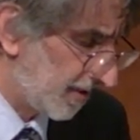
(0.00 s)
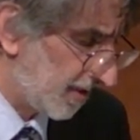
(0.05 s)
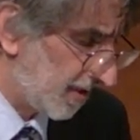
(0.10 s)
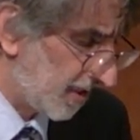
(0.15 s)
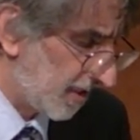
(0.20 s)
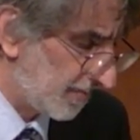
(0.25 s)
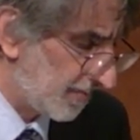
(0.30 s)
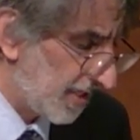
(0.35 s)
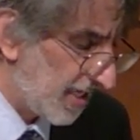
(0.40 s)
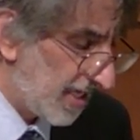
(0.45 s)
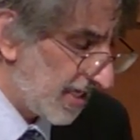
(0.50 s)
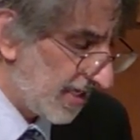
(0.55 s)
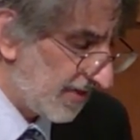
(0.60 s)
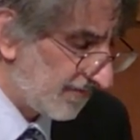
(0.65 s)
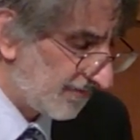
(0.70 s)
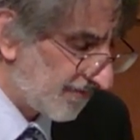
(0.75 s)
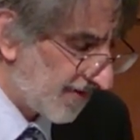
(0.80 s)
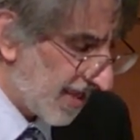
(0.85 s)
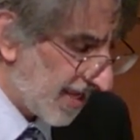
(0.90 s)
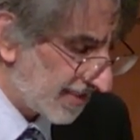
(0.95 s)
Um, in
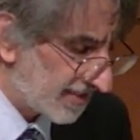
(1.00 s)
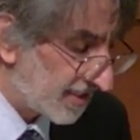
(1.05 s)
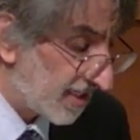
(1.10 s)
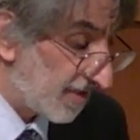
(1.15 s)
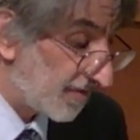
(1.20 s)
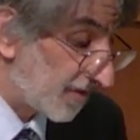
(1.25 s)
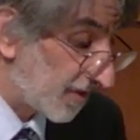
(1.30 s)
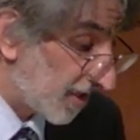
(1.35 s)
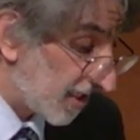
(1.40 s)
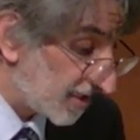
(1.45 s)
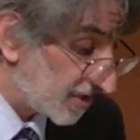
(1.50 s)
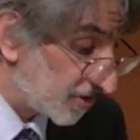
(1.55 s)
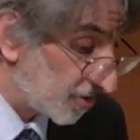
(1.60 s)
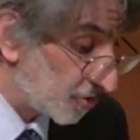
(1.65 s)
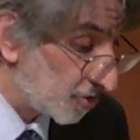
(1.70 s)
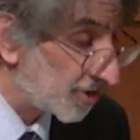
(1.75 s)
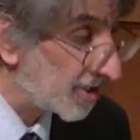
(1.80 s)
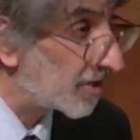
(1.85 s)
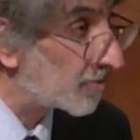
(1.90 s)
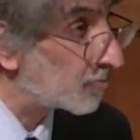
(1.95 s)
fact, the
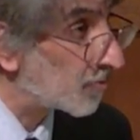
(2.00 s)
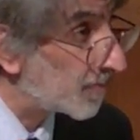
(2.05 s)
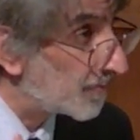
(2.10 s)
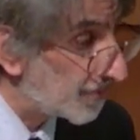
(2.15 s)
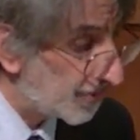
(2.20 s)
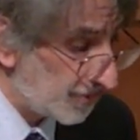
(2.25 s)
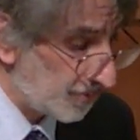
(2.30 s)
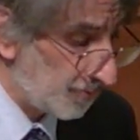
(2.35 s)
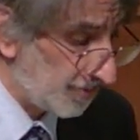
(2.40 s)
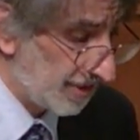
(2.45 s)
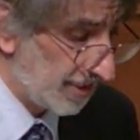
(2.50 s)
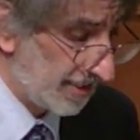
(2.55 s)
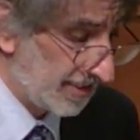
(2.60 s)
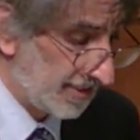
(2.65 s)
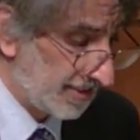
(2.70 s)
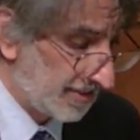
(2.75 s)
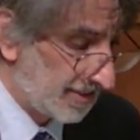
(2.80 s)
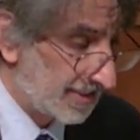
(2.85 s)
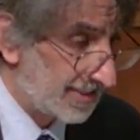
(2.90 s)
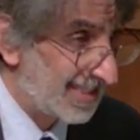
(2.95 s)
Constitution had
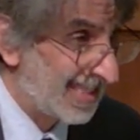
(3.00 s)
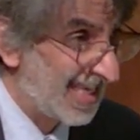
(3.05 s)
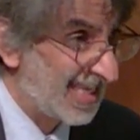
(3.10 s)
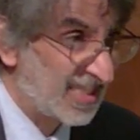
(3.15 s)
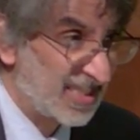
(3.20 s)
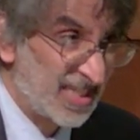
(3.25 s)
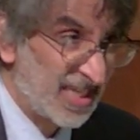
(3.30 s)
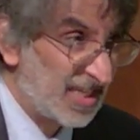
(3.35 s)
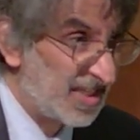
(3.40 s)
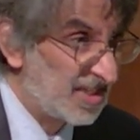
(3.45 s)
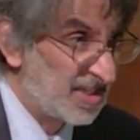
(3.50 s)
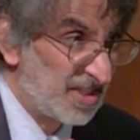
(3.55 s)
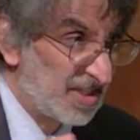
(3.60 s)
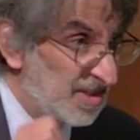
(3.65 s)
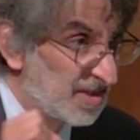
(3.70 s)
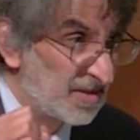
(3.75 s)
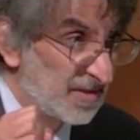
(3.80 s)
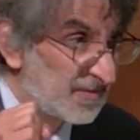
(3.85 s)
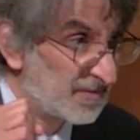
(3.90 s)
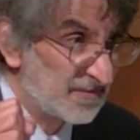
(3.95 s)
repudiated this last
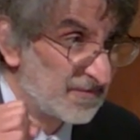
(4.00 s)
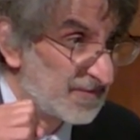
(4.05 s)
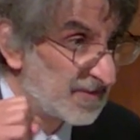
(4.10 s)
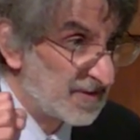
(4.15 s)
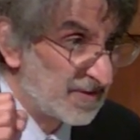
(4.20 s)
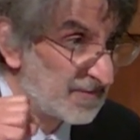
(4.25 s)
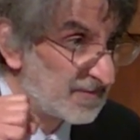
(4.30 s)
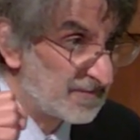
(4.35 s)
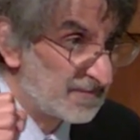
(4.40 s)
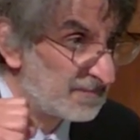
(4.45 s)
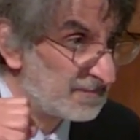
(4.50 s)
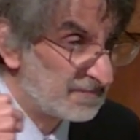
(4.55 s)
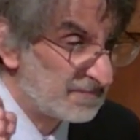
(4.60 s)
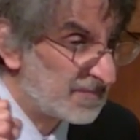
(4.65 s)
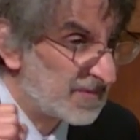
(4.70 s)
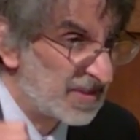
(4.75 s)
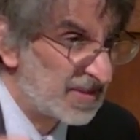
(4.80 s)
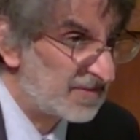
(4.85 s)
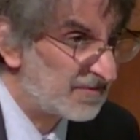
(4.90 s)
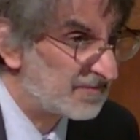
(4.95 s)
idea of, of,
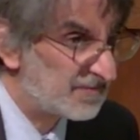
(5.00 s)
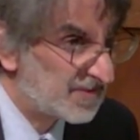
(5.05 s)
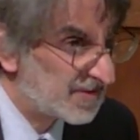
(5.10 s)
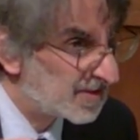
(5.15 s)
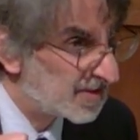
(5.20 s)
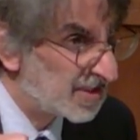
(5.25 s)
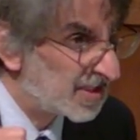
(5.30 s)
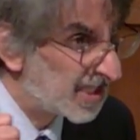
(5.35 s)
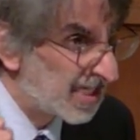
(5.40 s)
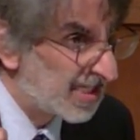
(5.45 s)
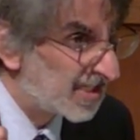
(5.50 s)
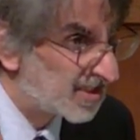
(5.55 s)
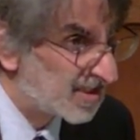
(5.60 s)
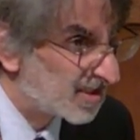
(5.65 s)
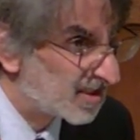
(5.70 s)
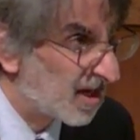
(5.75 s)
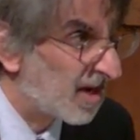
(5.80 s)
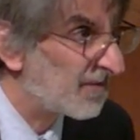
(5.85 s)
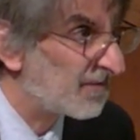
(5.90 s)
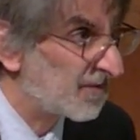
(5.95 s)
of state
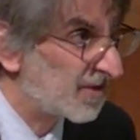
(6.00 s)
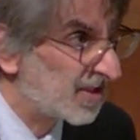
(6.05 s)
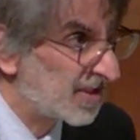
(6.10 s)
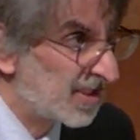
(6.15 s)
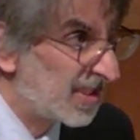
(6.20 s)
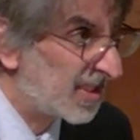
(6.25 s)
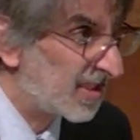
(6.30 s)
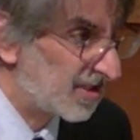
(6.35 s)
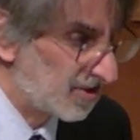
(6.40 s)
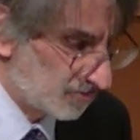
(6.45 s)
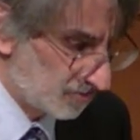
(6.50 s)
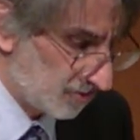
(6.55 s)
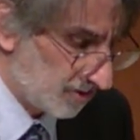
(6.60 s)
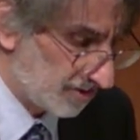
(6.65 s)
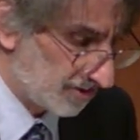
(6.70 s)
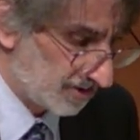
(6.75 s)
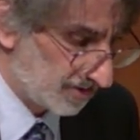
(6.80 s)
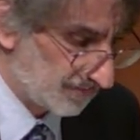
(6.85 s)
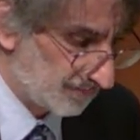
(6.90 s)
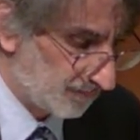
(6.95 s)
sovereignty in the
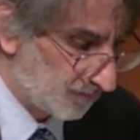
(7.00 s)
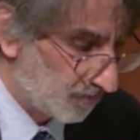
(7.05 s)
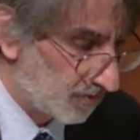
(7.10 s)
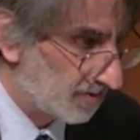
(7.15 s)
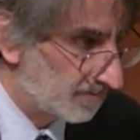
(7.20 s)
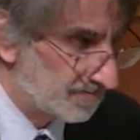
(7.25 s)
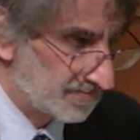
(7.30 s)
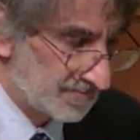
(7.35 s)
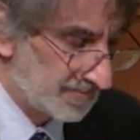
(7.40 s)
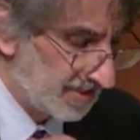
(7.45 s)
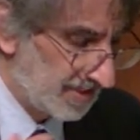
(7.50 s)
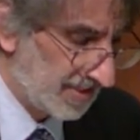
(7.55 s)
strongest form.